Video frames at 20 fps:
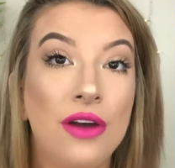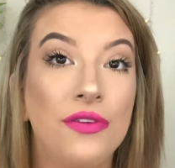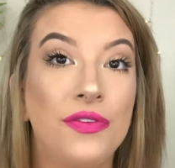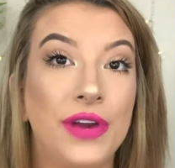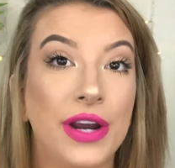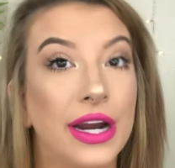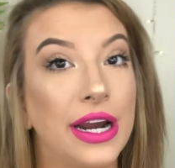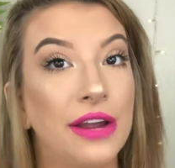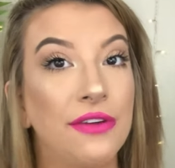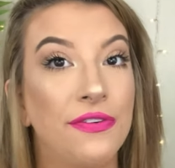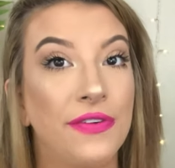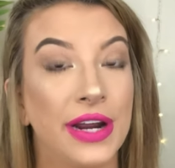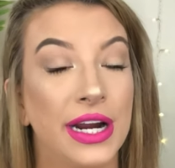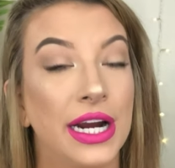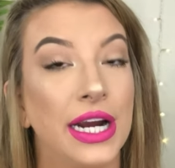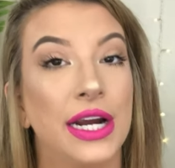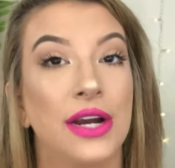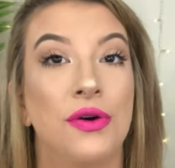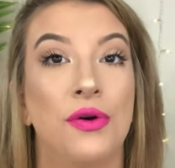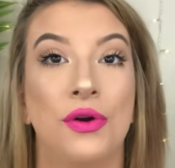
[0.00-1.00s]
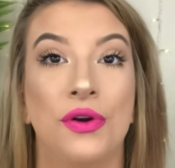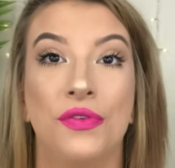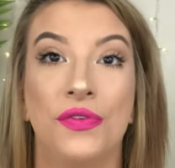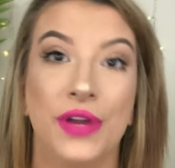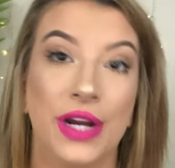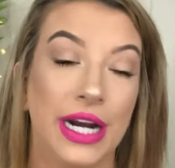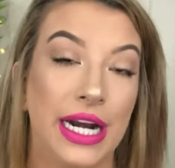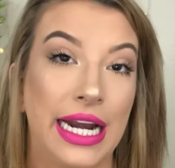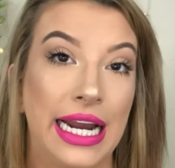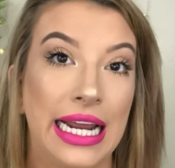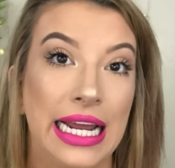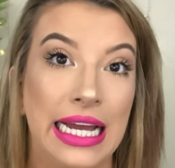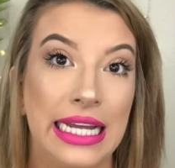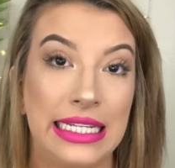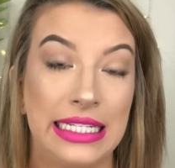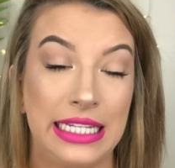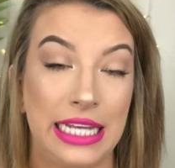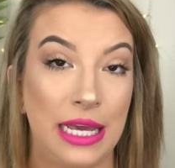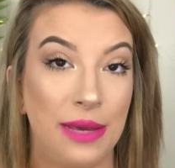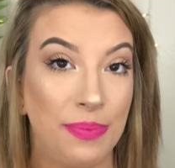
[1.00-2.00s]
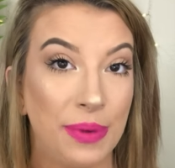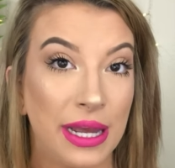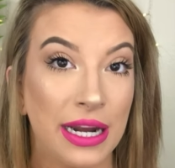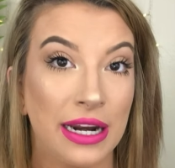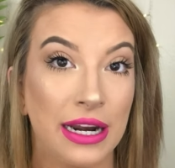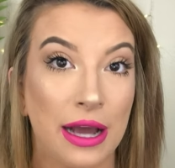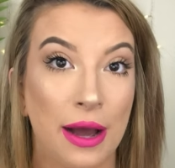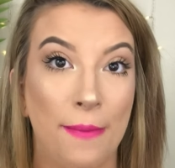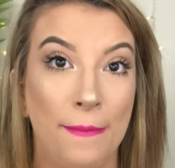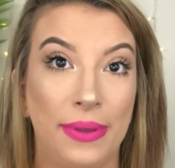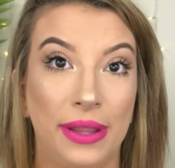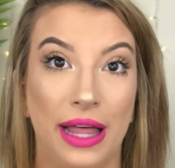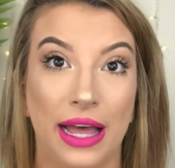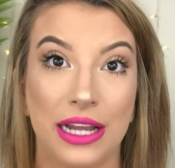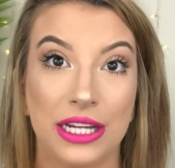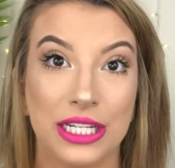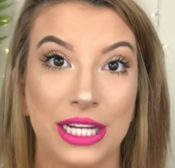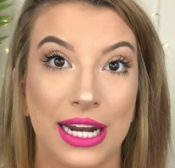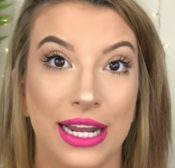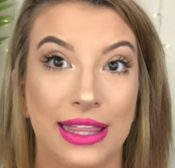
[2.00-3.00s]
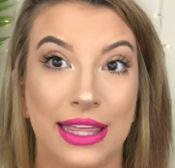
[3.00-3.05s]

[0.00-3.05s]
very fair or very deep in complexion.